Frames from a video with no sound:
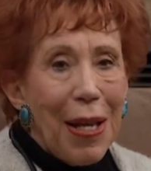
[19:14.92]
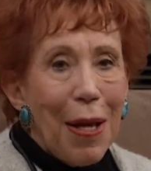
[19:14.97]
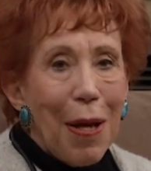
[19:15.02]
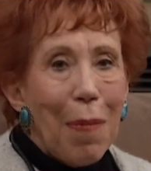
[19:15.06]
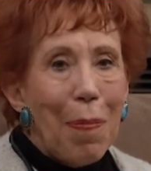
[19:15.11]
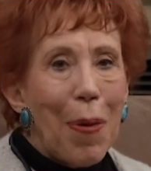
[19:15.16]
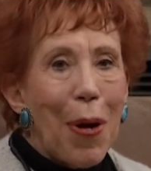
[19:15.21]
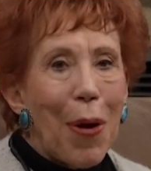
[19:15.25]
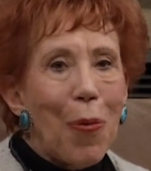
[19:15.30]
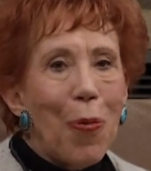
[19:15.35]

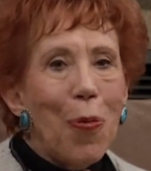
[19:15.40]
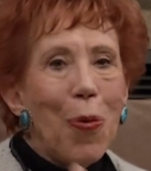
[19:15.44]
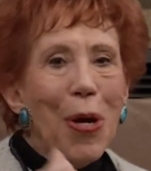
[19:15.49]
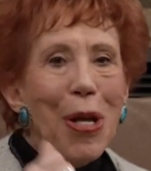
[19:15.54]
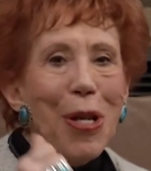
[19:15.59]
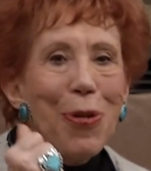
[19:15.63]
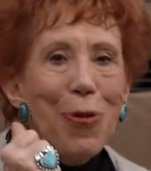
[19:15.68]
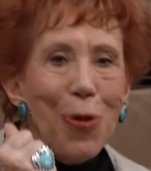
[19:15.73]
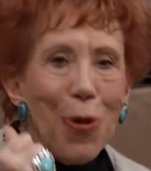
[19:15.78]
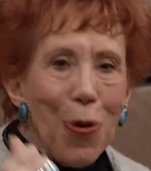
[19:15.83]
but
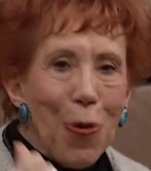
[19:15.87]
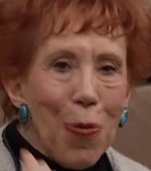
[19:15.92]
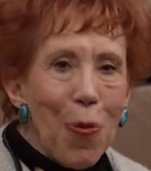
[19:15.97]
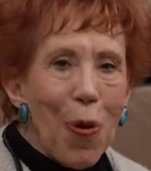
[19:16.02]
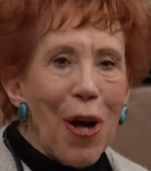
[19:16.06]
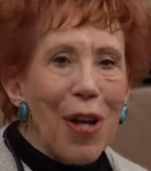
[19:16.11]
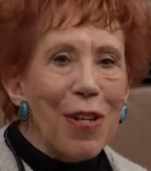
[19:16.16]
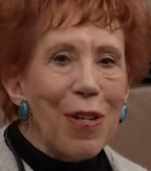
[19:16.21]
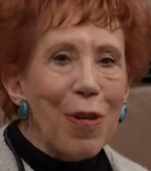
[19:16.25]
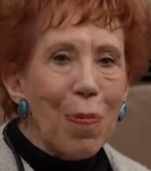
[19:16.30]
we do
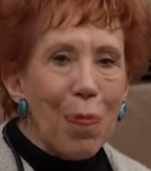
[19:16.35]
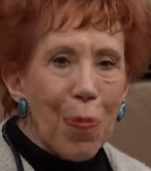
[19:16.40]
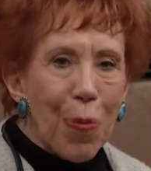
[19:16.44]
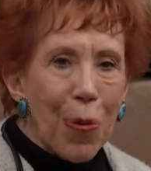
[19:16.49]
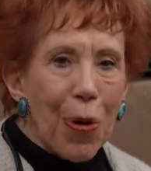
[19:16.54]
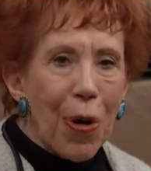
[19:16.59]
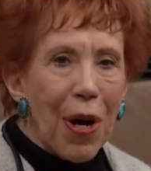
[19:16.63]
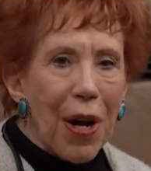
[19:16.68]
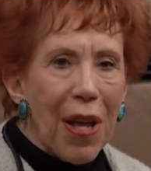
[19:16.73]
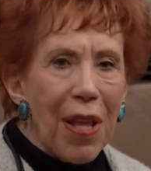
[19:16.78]
want to
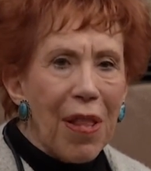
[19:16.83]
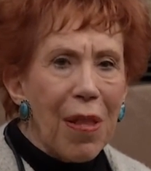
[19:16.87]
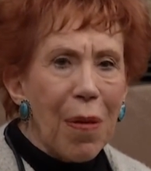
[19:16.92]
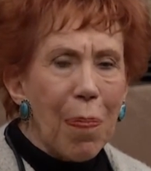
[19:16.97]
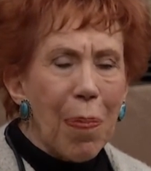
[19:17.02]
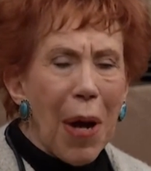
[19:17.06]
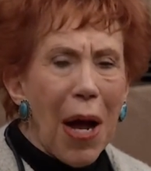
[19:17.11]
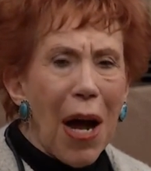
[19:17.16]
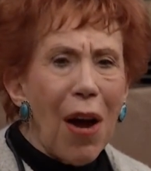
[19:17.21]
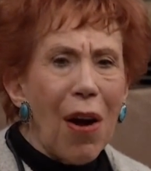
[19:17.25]
pray the
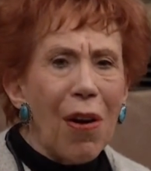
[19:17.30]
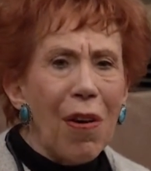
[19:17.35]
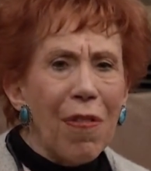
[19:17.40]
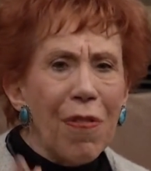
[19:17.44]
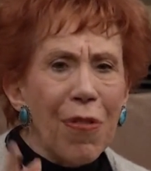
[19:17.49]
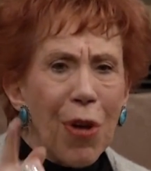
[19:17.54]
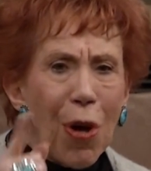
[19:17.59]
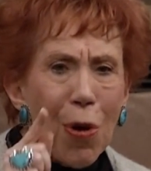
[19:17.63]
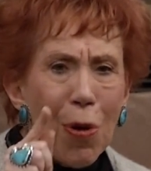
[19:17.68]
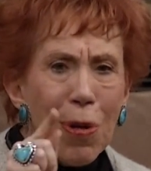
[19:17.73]
power
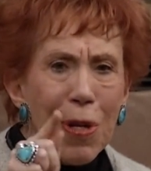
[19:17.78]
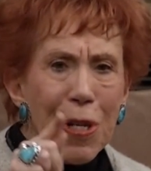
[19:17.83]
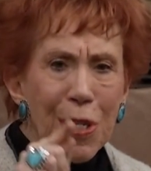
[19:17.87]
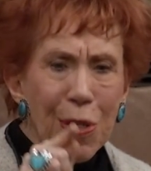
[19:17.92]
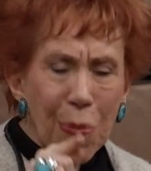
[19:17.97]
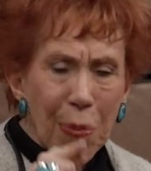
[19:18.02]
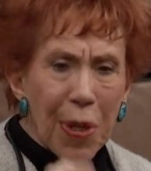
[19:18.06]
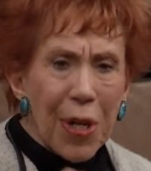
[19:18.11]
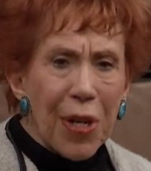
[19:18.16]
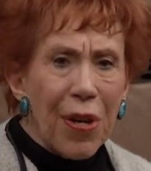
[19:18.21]
of the Holy
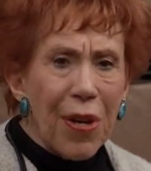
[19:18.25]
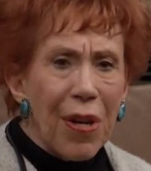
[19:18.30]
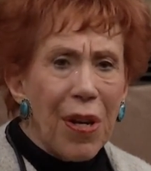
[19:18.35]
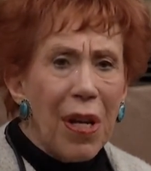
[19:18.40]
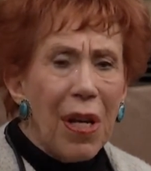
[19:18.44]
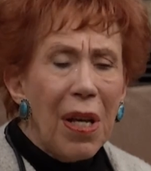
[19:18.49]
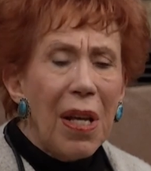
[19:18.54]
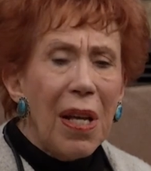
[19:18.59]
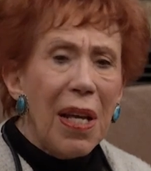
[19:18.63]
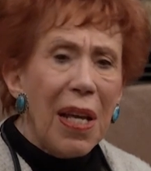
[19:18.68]
Spirit
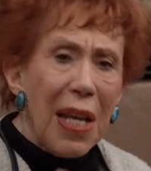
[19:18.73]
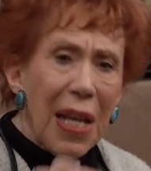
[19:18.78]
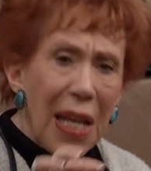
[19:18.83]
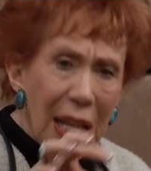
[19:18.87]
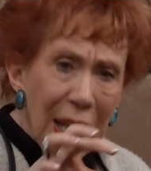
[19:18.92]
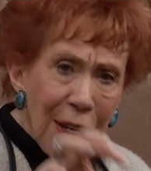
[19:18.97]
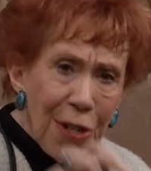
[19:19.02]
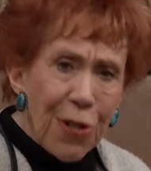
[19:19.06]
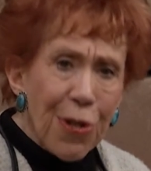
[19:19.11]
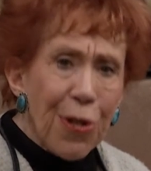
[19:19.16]

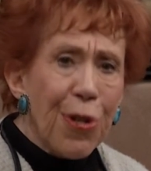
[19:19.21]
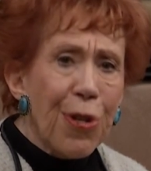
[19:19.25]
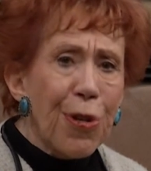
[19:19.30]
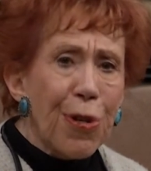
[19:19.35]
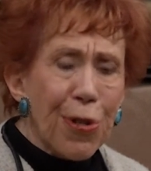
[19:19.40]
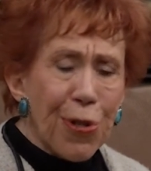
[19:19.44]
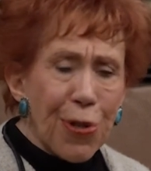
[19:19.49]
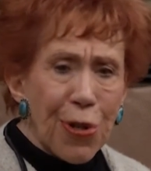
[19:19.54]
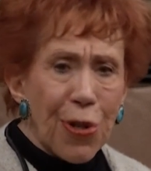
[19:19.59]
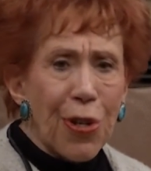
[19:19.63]
into
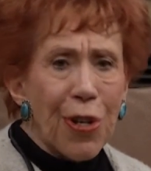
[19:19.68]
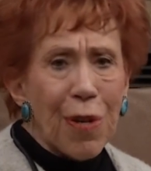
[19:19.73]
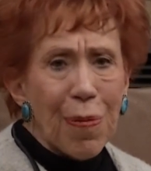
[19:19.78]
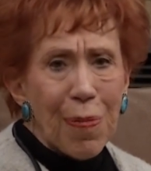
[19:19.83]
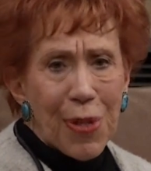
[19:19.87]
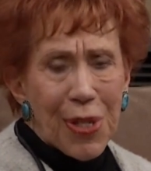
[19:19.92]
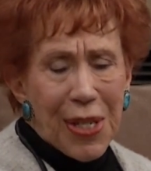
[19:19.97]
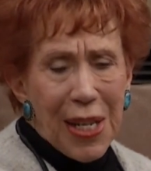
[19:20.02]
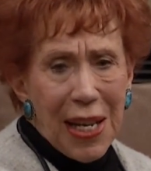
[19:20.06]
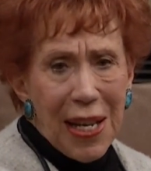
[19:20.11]
your
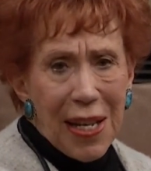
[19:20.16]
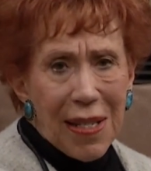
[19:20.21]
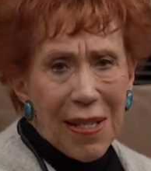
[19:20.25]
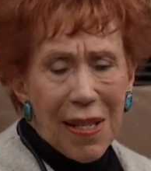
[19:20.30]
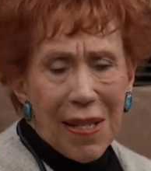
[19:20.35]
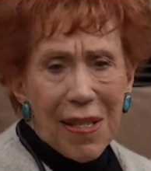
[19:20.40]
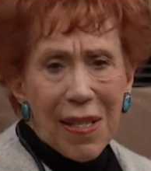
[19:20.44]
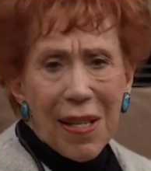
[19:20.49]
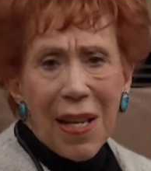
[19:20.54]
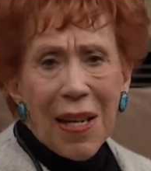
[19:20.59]

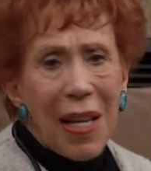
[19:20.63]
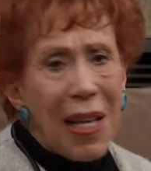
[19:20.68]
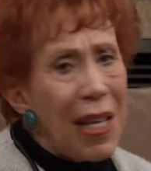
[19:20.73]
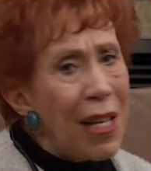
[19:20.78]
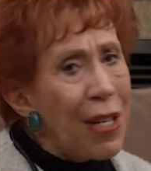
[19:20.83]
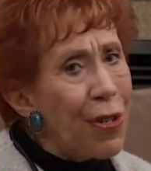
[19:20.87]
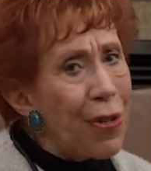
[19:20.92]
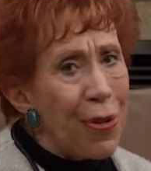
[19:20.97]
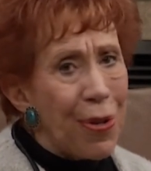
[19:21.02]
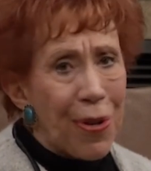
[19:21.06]
circumstances and
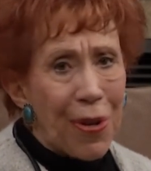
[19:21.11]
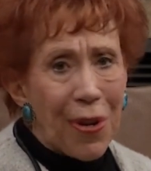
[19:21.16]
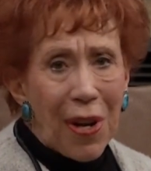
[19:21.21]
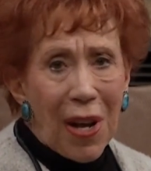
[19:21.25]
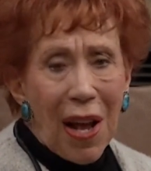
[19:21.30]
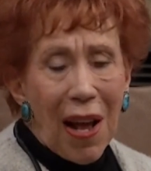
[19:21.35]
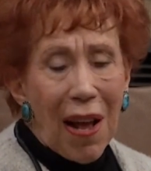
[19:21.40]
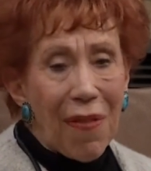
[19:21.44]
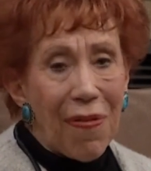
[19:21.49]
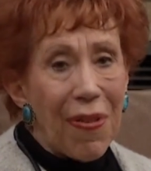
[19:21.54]
into your
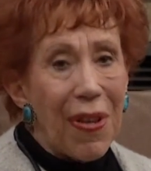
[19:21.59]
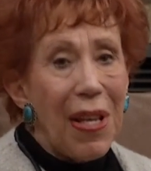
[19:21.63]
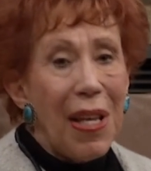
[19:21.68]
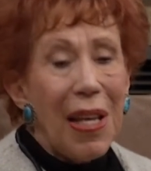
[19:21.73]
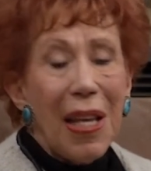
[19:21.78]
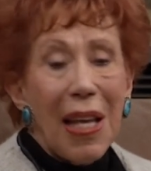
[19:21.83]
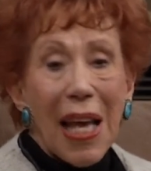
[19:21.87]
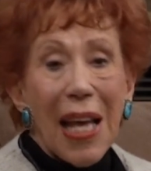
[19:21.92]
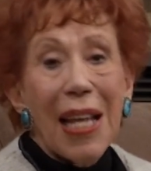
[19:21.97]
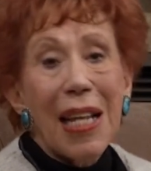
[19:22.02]
life,
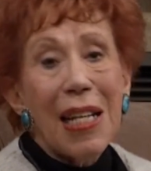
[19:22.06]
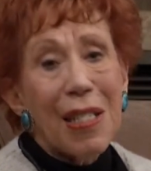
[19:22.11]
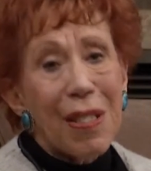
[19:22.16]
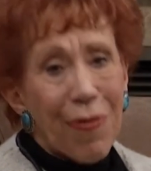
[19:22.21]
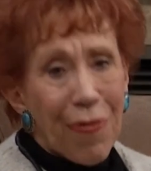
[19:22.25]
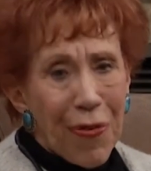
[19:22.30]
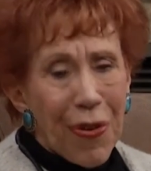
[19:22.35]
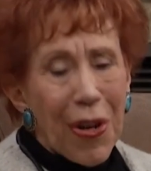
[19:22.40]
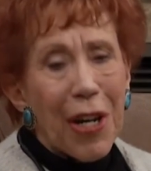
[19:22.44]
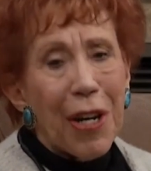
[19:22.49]
and it's
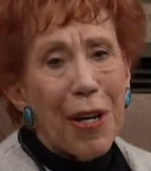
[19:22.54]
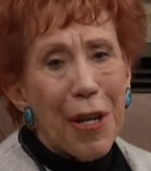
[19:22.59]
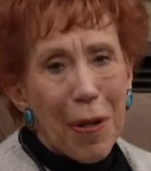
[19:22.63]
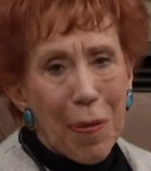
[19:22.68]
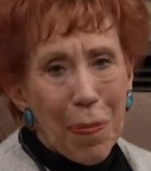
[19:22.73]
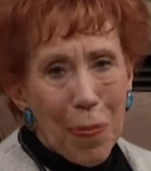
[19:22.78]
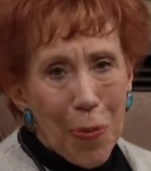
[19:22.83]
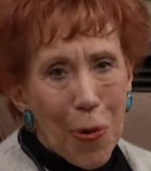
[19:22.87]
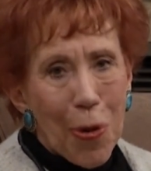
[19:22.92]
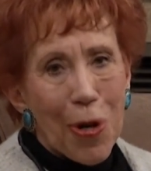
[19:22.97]
very
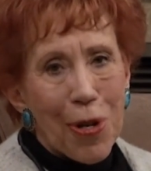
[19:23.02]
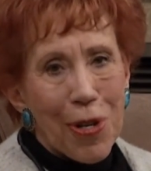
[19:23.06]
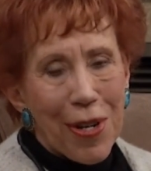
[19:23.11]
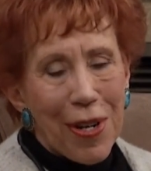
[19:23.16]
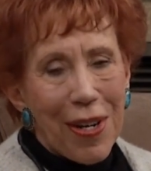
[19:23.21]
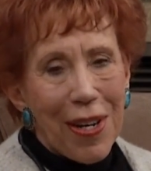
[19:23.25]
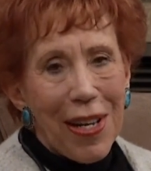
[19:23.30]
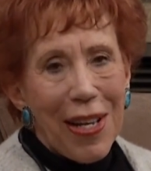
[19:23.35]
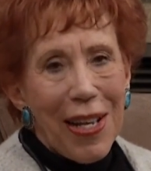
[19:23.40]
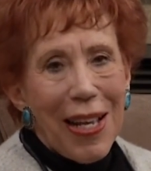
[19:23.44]
important.